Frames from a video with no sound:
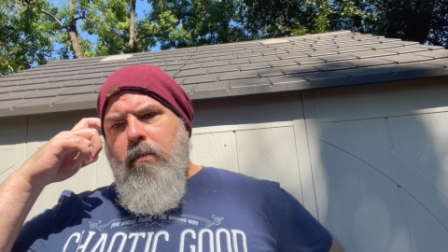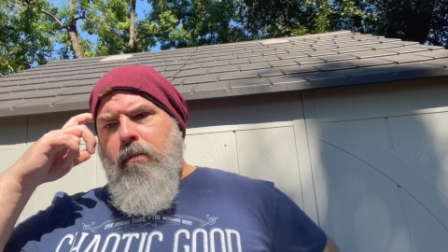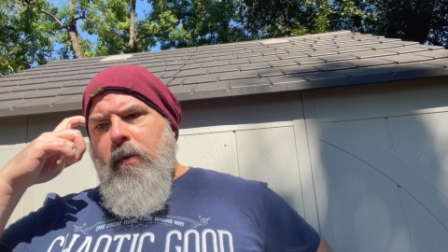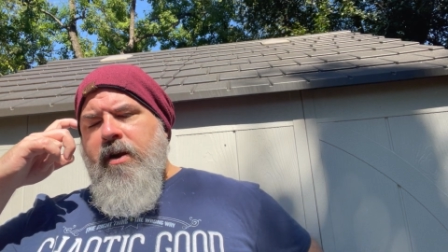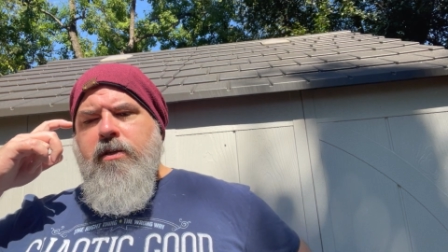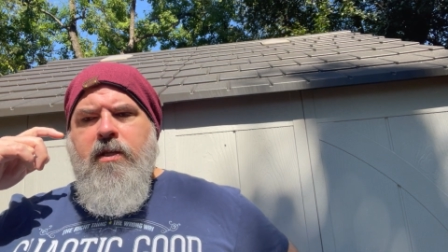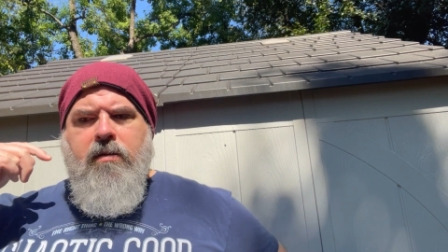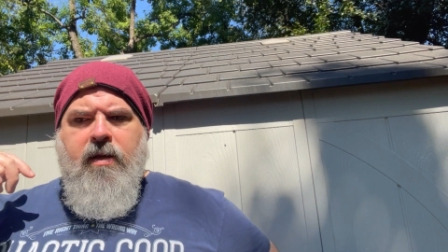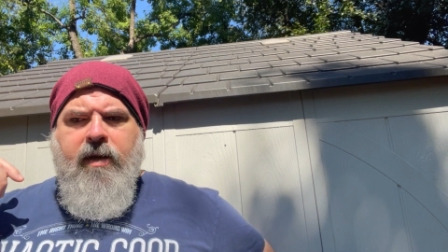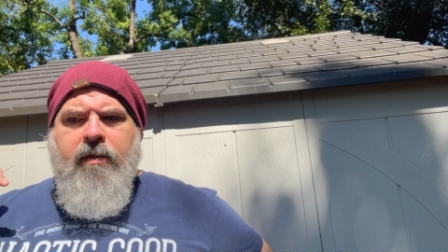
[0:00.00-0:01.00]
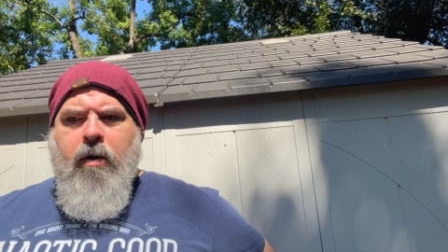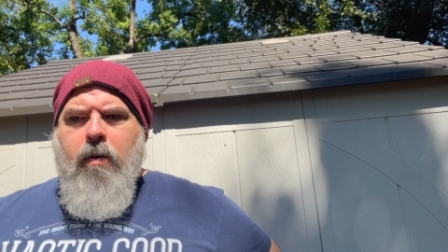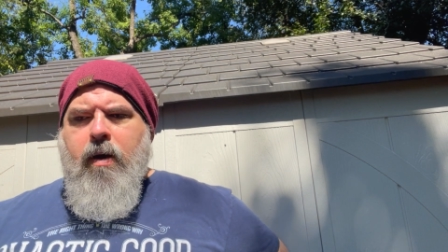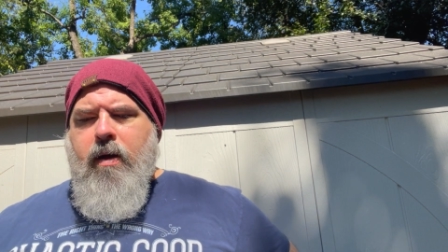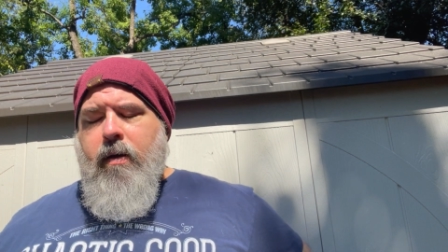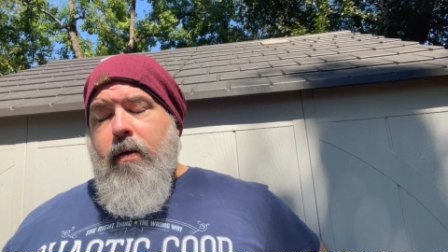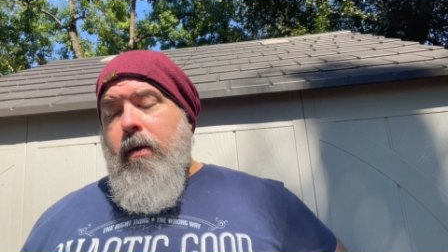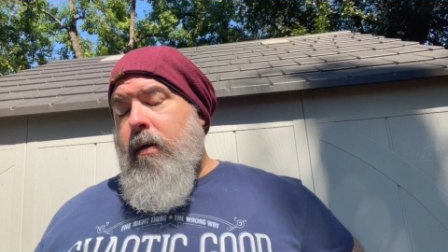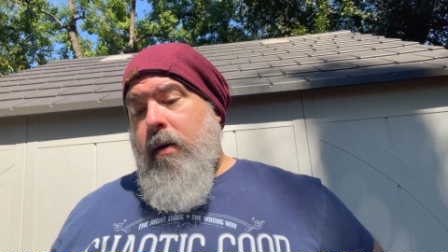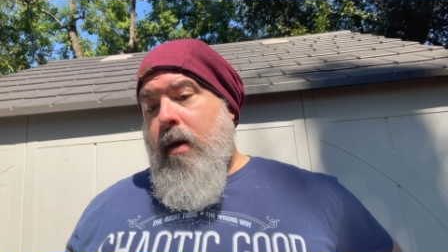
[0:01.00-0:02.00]
Here's the thing, though.
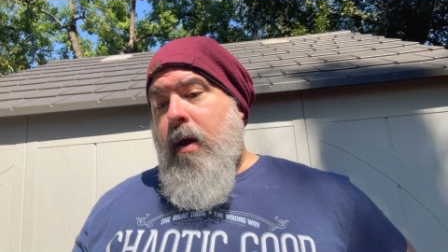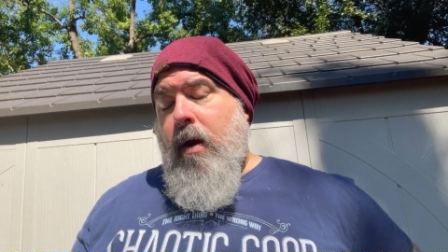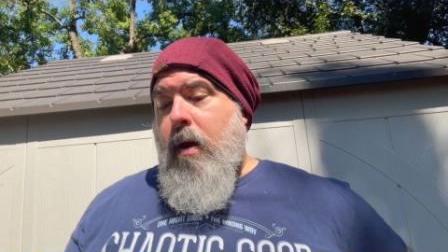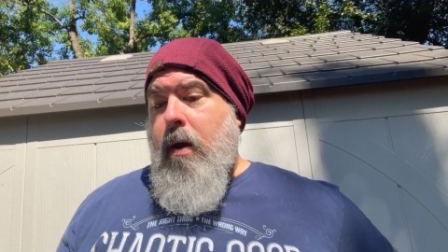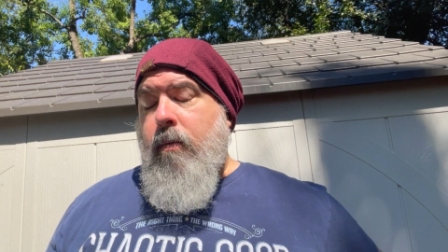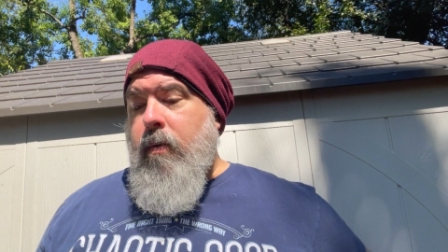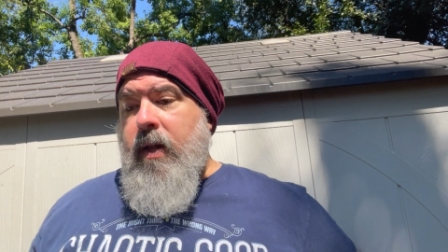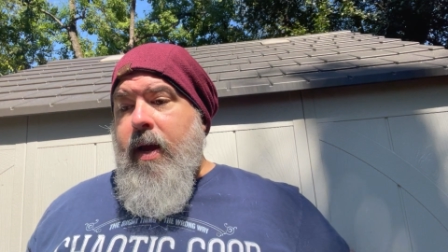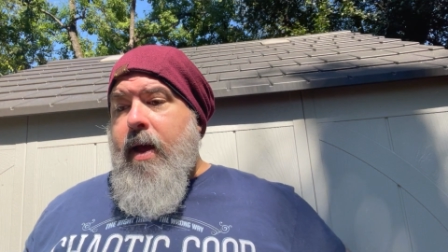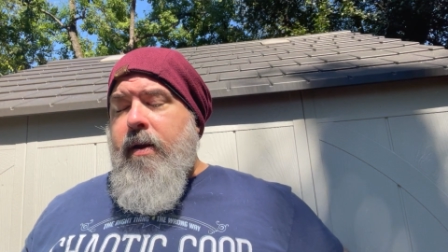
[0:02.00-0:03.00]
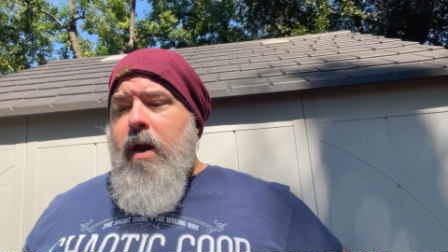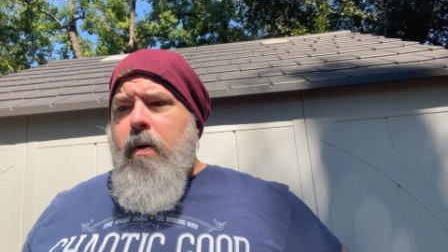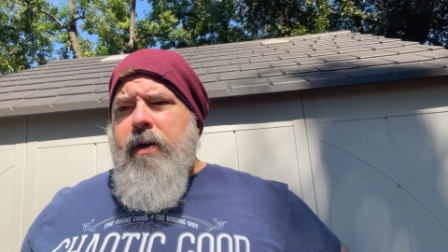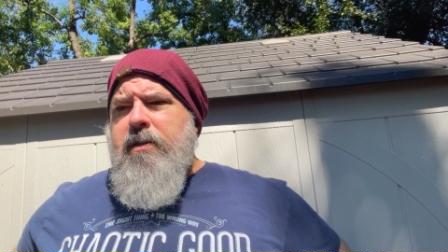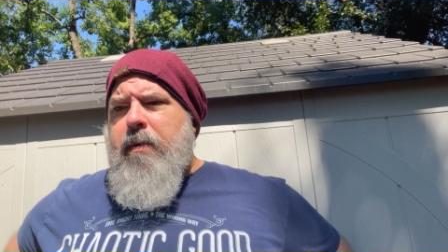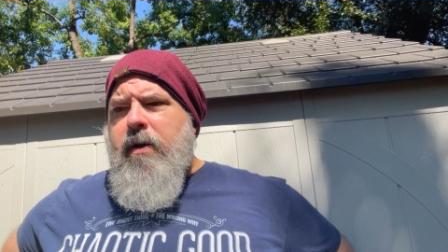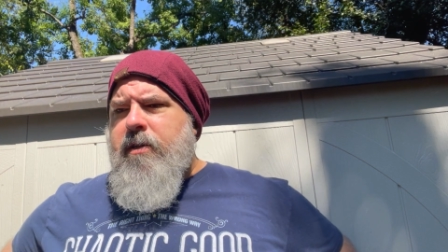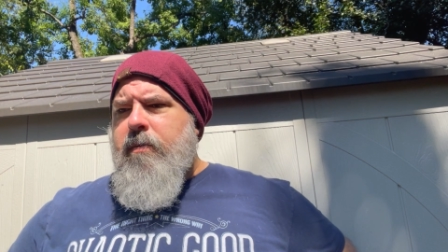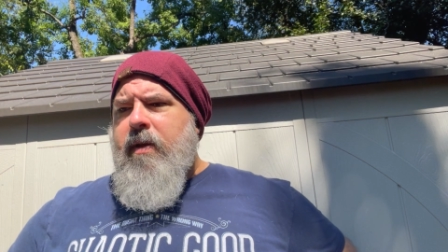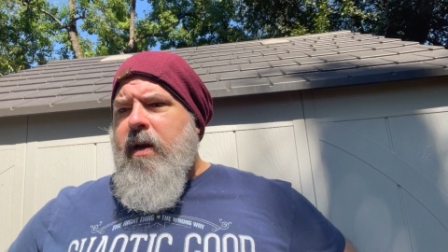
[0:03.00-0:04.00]
I really had no
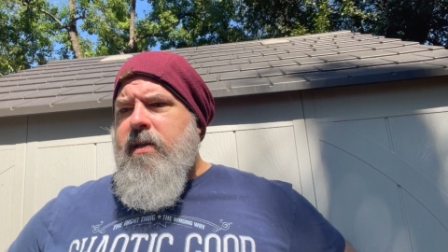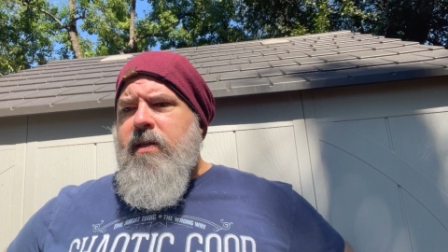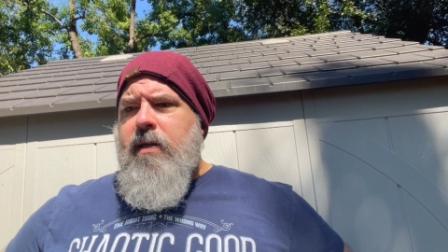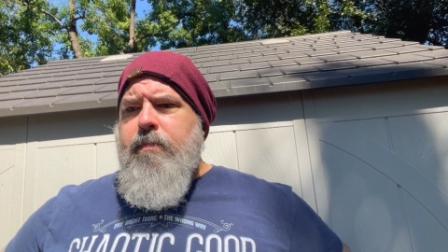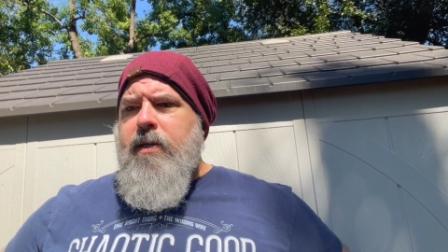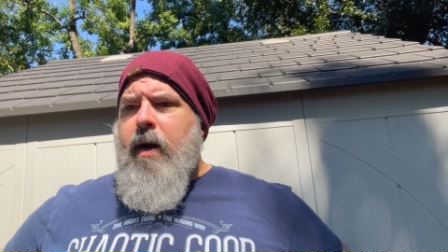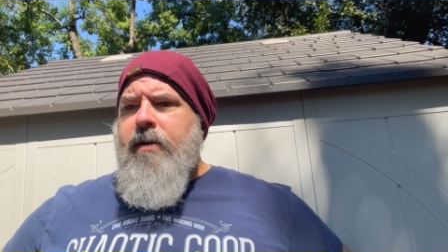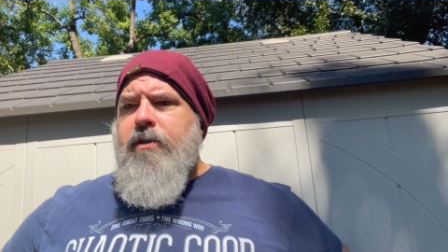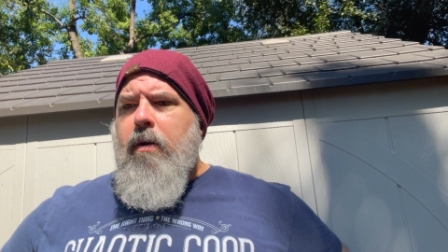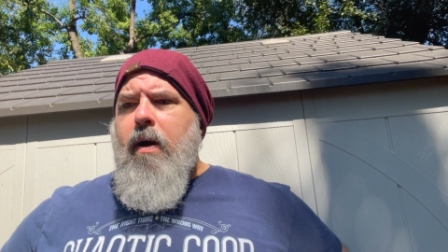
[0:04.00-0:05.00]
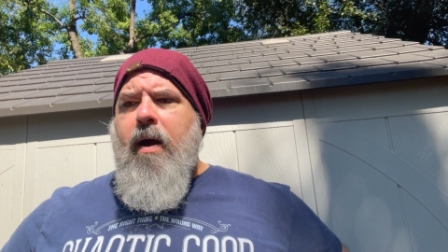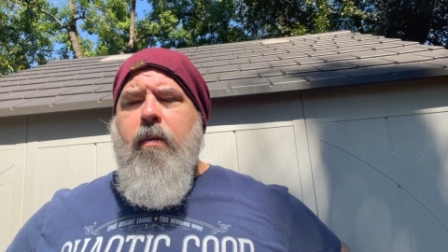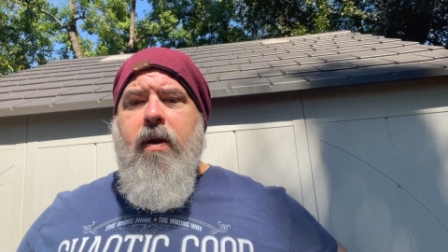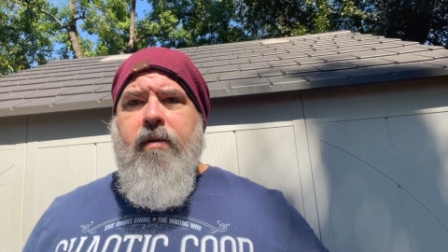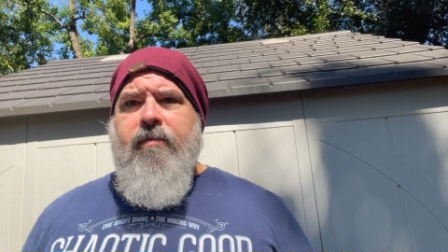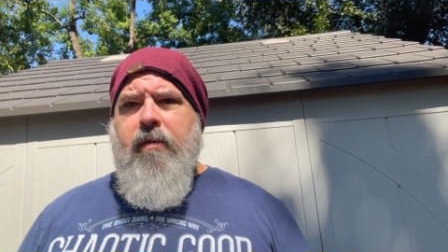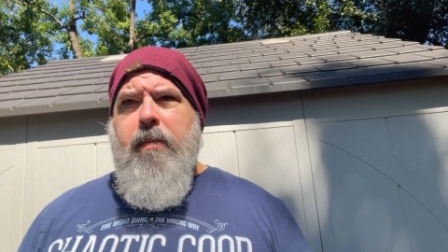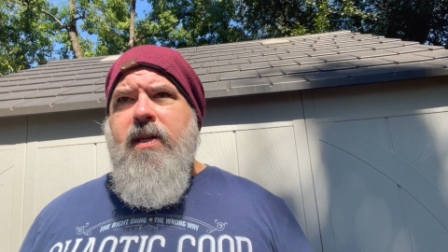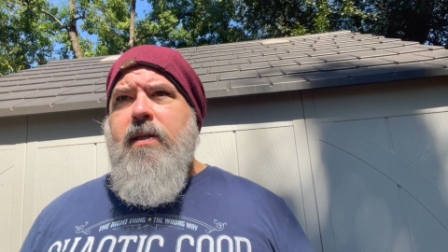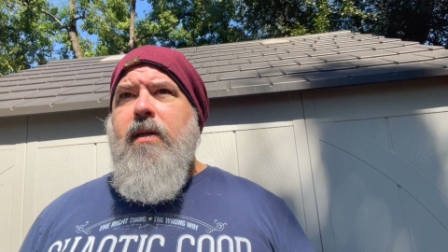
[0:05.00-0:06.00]
experience with any sleep doctor. I went in for
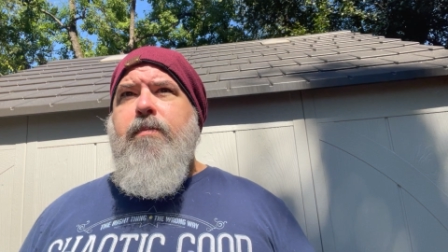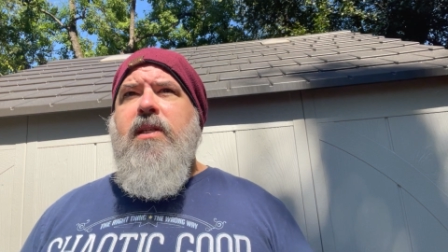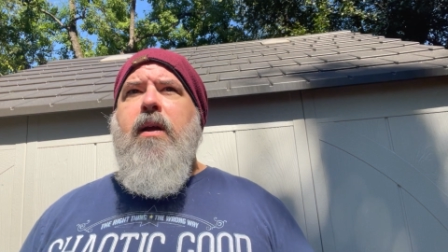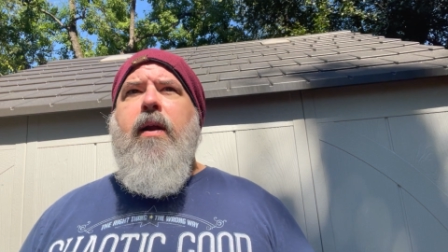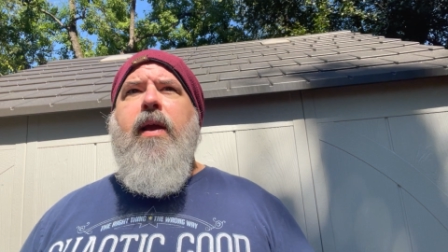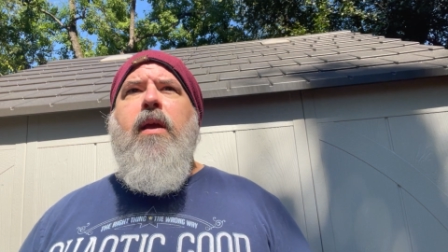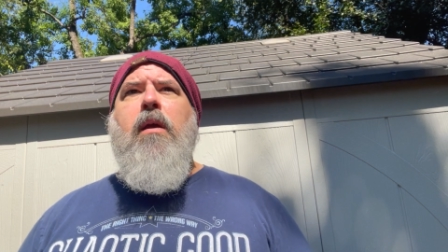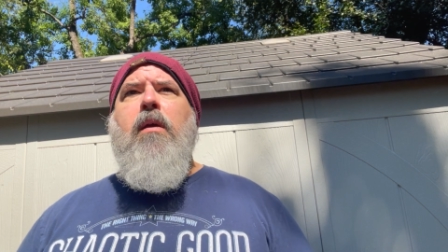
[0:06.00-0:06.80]
my sleep study.